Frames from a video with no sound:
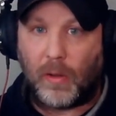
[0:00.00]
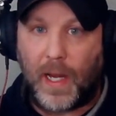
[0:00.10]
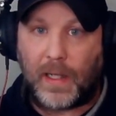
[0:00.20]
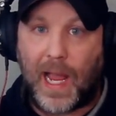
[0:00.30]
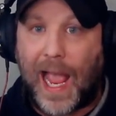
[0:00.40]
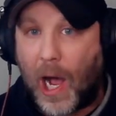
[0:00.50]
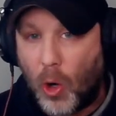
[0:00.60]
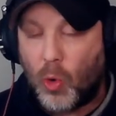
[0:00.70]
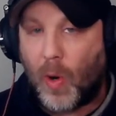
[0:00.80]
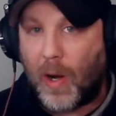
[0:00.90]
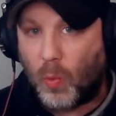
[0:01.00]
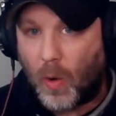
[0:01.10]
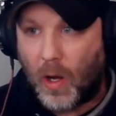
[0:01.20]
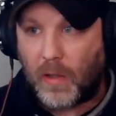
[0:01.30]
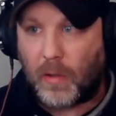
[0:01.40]
how do I
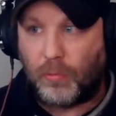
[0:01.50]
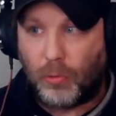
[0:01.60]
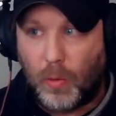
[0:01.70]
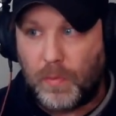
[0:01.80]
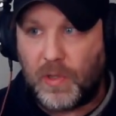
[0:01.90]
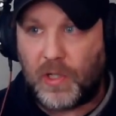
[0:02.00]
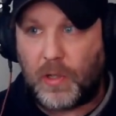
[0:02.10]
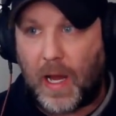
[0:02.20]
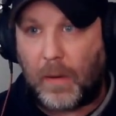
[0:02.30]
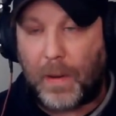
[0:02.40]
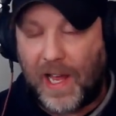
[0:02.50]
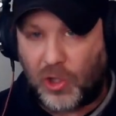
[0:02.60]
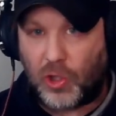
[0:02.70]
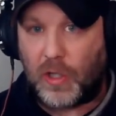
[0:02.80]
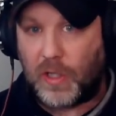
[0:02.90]
want the rooms and
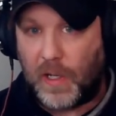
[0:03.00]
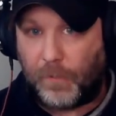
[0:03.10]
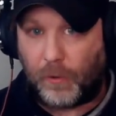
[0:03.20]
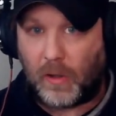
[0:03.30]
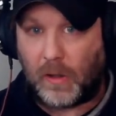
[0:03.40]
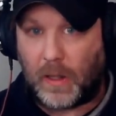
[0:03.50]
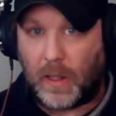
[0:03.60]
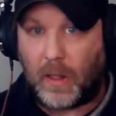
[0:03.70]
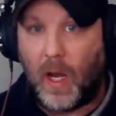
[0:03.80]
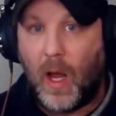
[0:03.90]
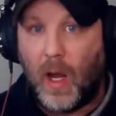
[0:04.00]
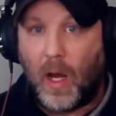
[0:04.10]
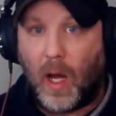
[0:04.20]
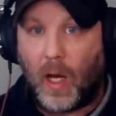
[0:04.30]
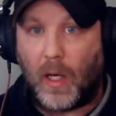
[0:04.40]
passages differently
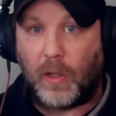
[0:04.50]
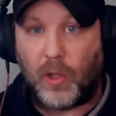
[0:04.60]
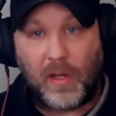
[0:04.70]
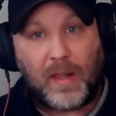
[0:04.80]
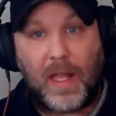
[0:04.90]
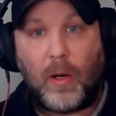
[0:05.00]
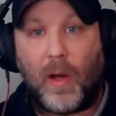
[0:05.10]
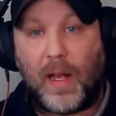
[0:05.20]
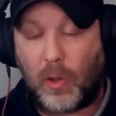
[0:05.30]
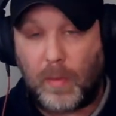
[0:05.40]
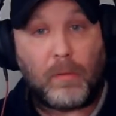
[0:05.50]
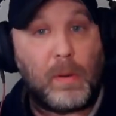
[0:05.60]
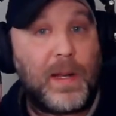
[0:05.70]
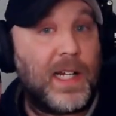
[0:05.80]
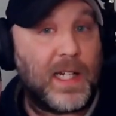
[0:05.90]
so that they go ahead, so I'm not
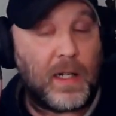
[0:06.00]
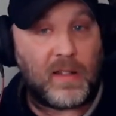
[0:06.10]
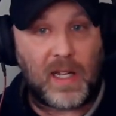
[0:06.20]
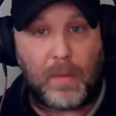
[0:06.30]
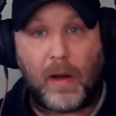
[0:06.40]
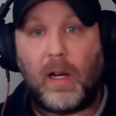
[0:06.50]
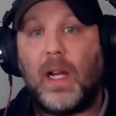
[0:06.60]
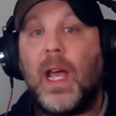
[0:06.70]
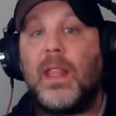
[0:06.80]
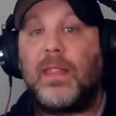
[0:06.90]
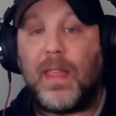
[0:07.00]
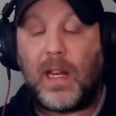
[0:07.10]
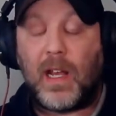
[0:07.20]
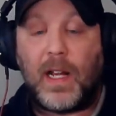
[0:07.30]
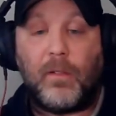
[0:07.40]
repeating into the same area and that
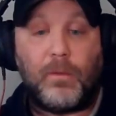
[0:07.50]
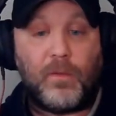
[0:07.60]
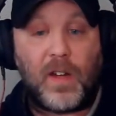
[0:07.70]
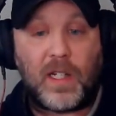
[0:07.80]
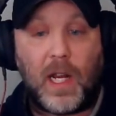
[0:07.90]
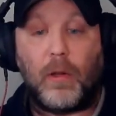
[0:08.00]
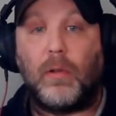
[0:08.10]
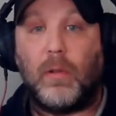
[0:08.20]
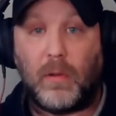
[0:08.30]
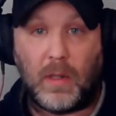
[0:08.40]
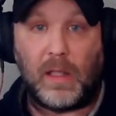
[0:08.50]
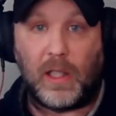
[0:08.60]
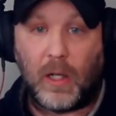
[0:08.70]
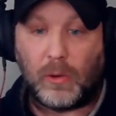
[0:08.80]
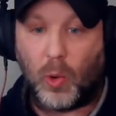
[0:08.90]
they kind of fit together
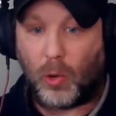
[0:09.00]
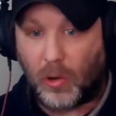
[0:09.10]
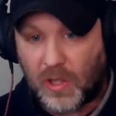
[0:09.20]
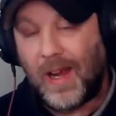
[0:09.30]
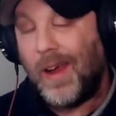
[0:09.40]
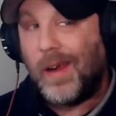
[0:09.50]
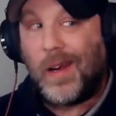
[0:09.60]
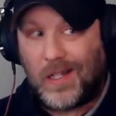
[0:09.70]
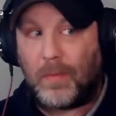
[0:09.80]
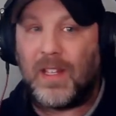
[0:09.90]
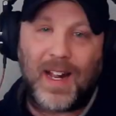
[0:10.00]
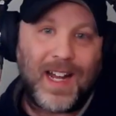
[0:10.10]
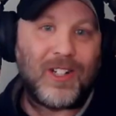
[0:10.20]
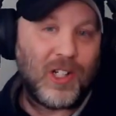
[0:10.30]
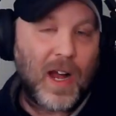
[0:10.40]
neatly on corners. It's something that
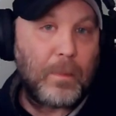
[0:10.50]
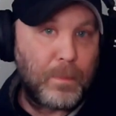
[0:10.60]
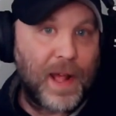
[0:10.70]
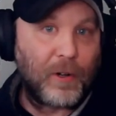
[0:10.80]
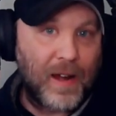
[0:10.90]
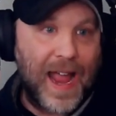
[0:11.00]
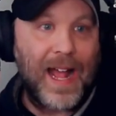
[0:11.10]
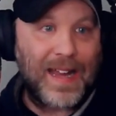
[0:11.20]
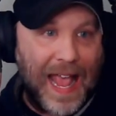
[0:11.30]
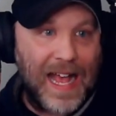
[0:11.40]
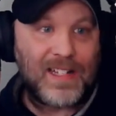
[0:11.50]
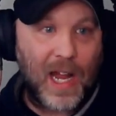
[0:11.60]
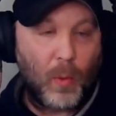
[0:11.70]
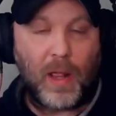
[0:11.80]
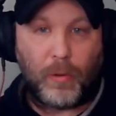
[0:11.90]
I actually got better at as
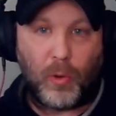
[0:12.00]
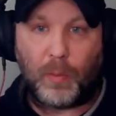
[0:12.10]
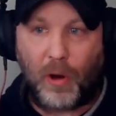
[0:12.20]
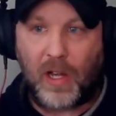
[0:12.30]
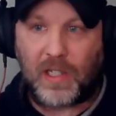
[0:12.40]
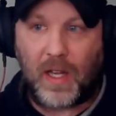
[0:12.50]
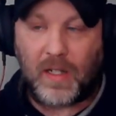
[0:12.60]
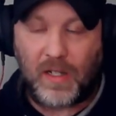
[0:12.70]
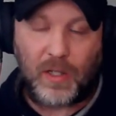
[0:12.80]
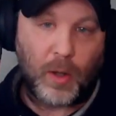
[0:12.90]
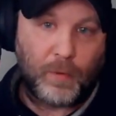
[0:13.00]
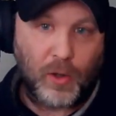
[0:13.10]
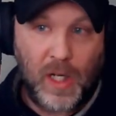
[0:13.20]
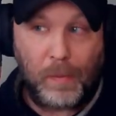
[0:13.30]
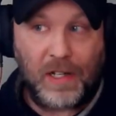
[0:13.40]
I went through the process, and so the
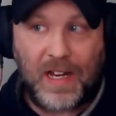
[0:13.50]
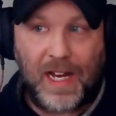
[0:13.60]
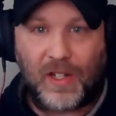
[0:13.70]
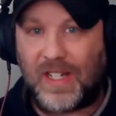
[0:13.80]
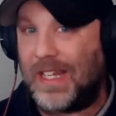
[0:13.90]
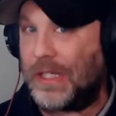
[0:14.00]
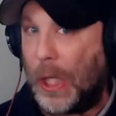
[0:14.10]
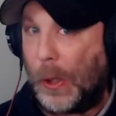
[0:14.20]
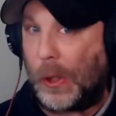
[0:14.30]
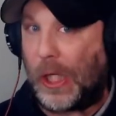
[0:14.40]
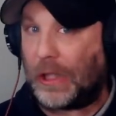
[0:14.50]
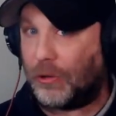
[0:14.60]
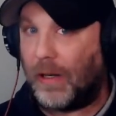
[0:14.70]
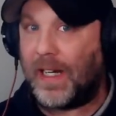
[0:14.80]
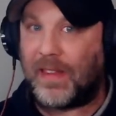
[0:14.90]
first couple of tiles in this are not
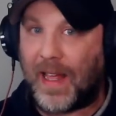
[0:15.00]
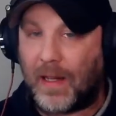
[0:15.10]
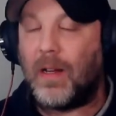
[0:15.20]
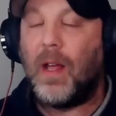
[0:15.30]
great at that.